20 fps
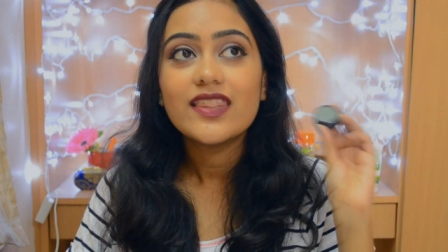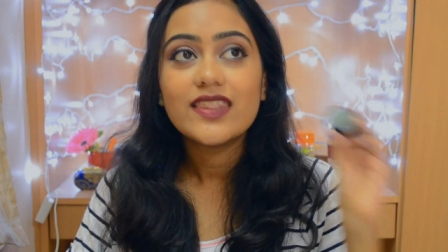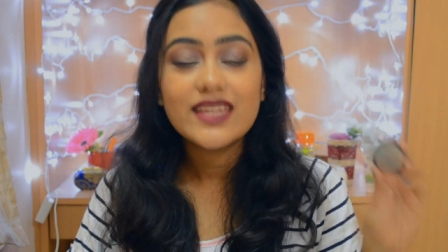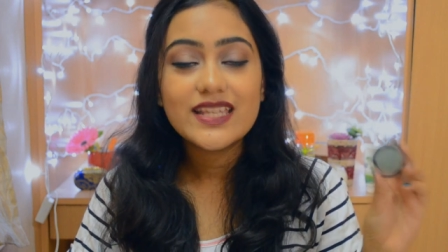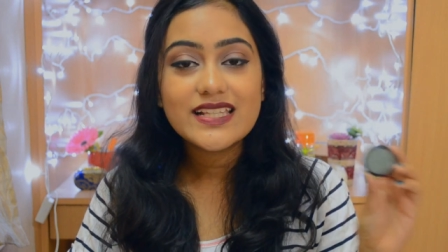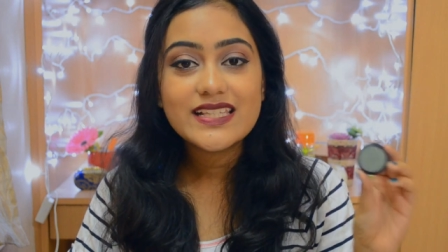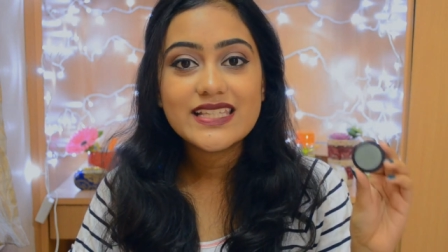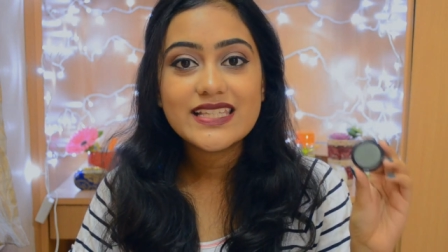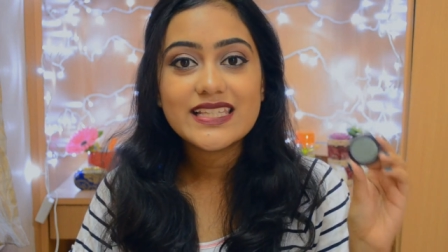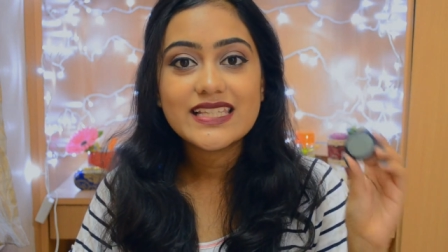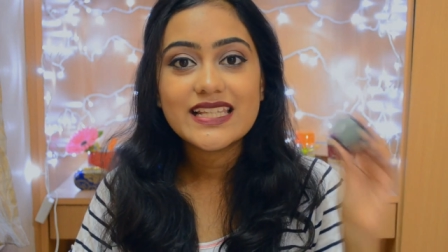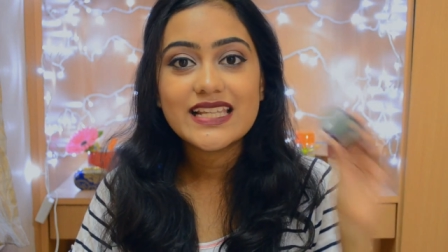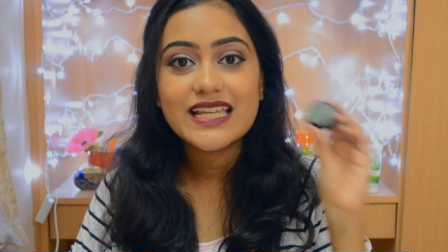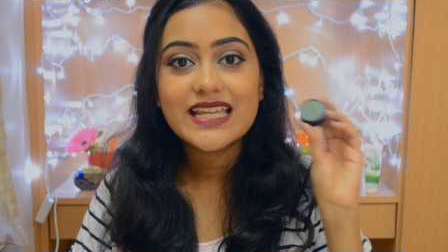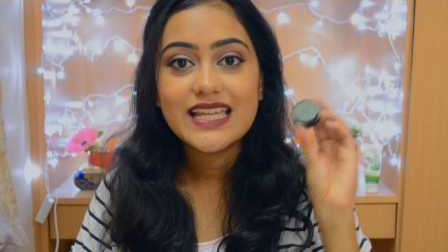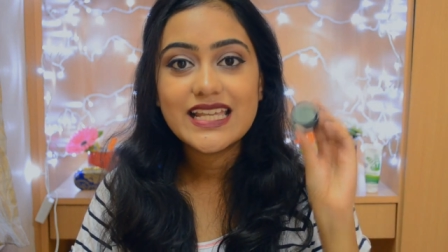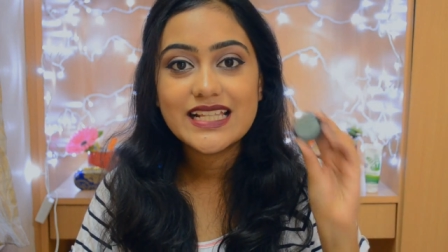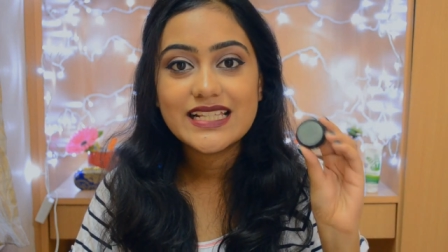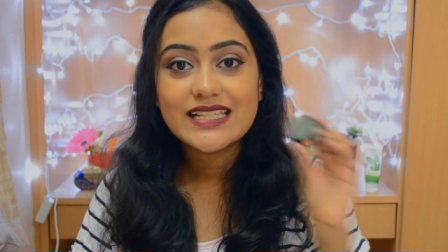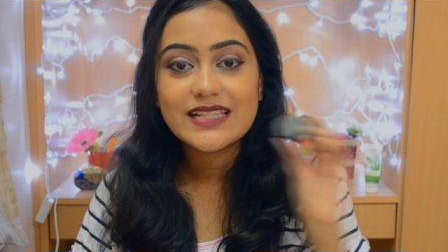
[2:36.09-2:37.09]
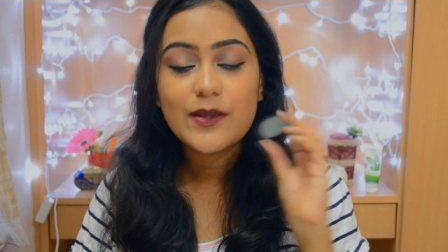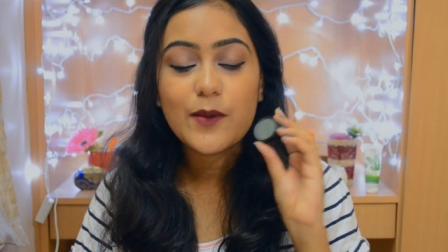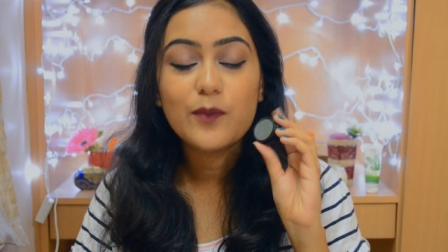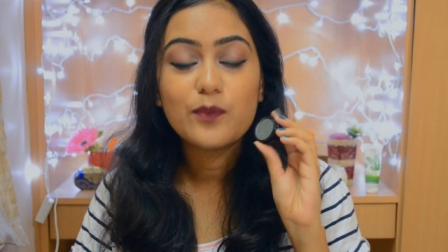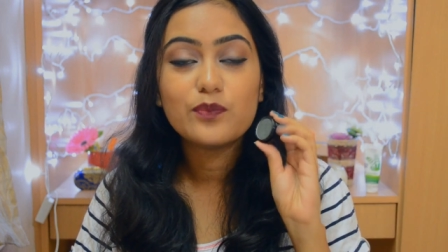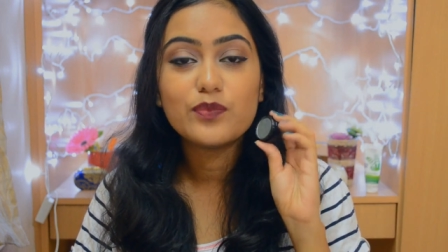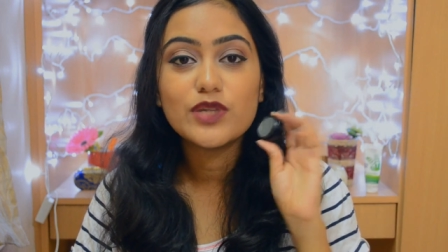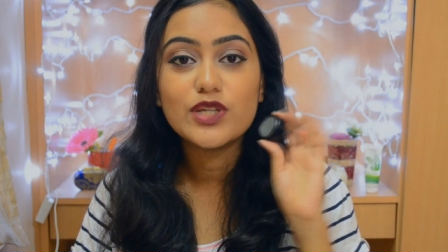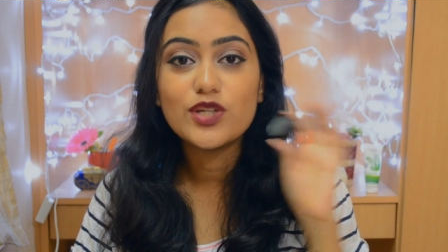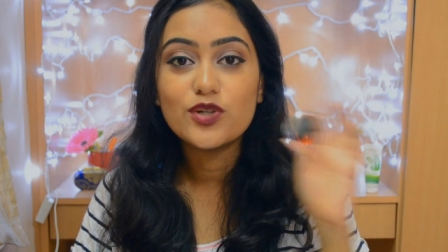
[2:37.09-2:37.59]
this is
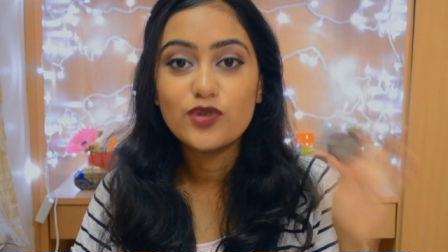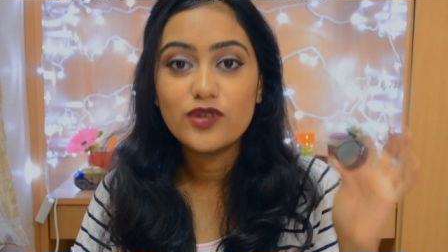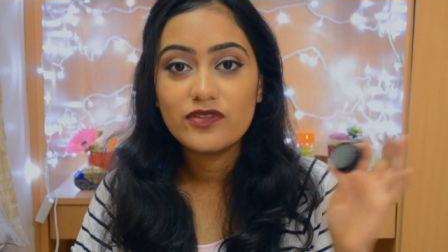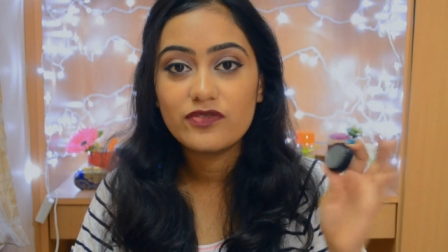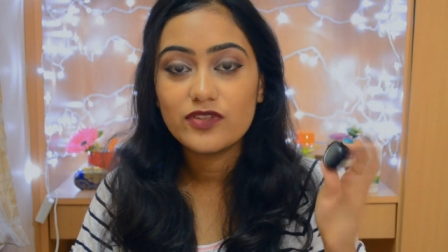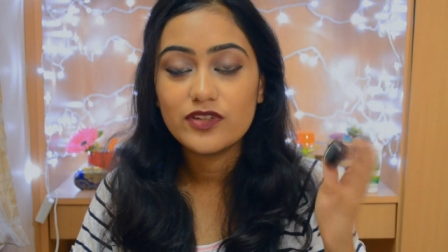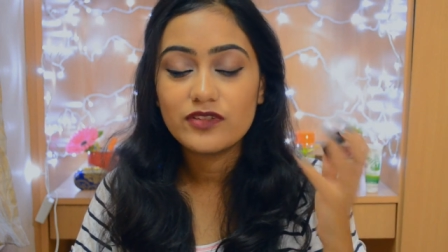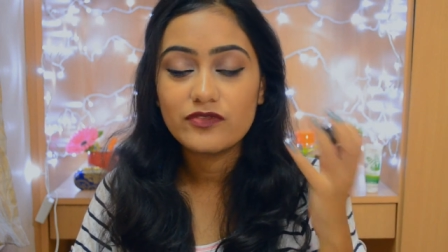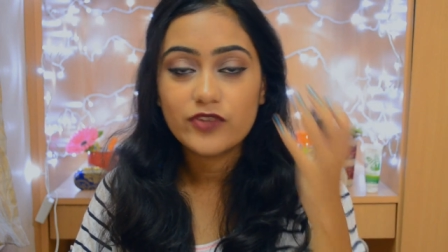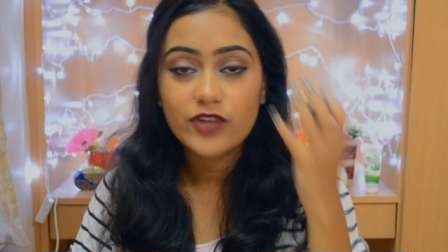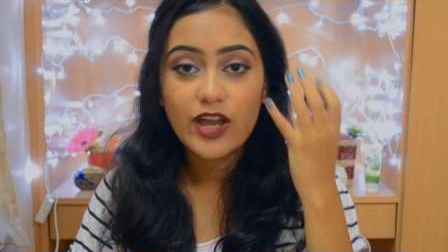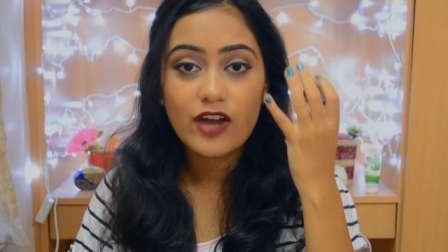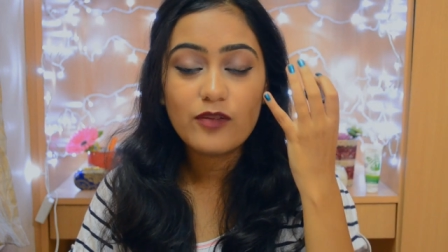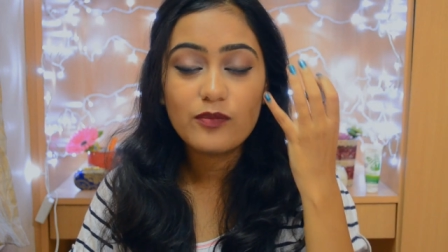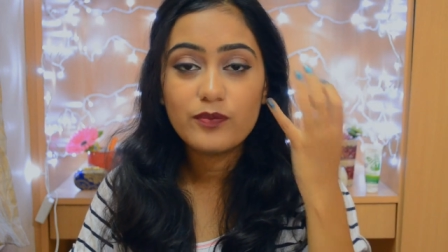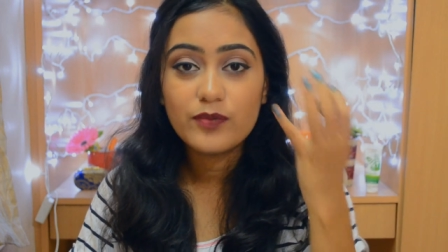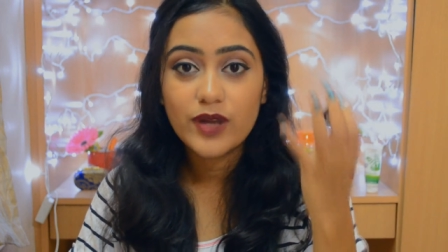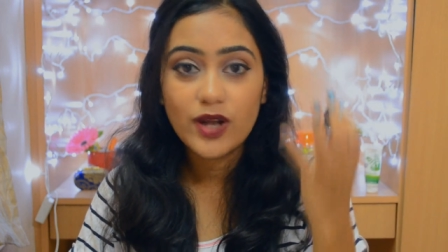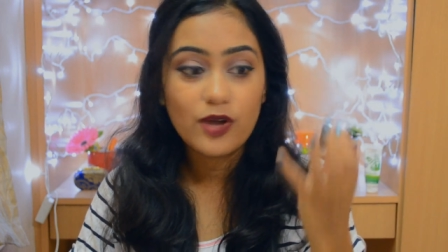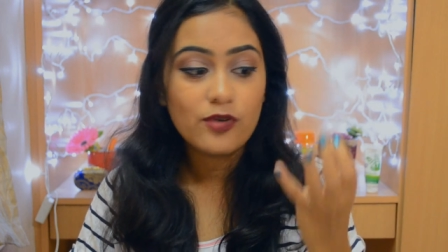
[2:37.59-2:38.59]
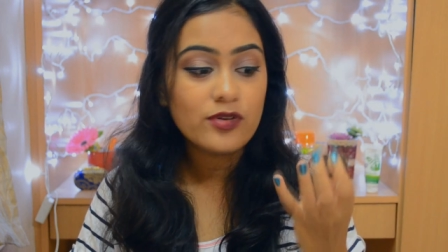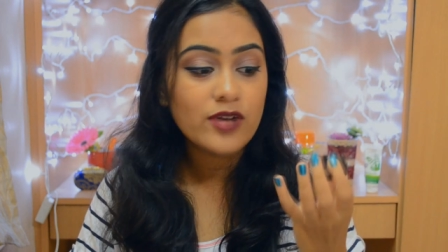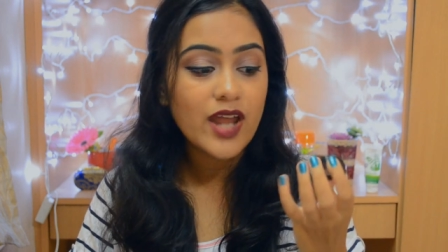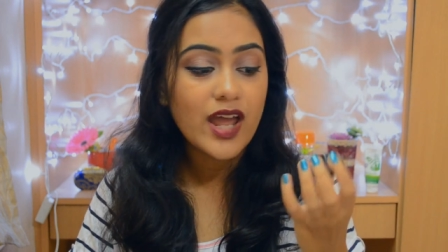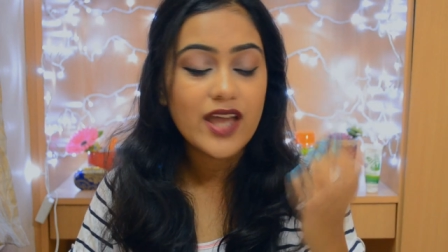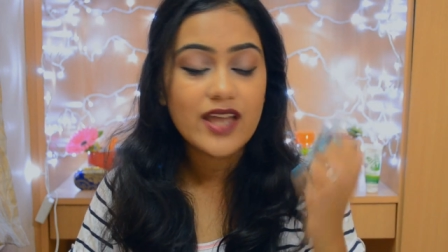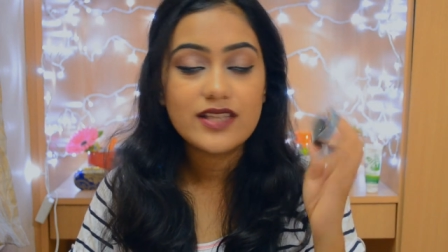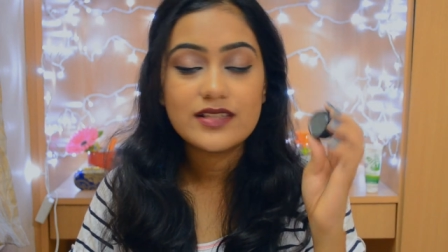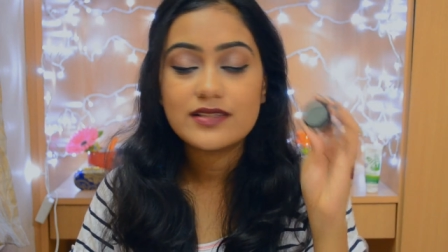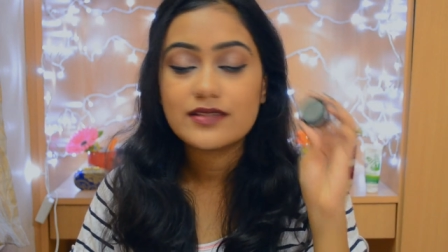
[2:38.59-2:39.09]
beautiful if you have brown
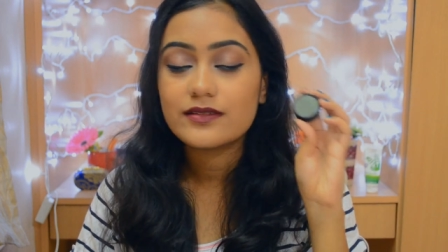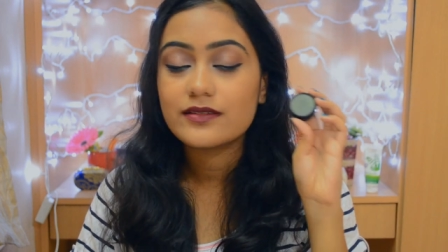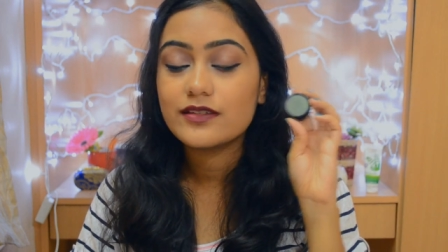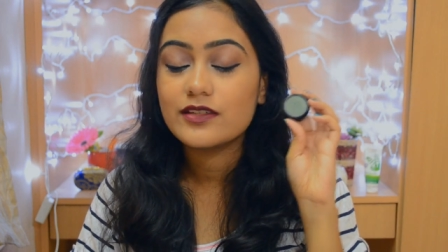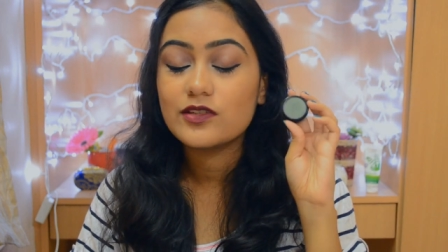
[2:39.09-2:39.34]
eyes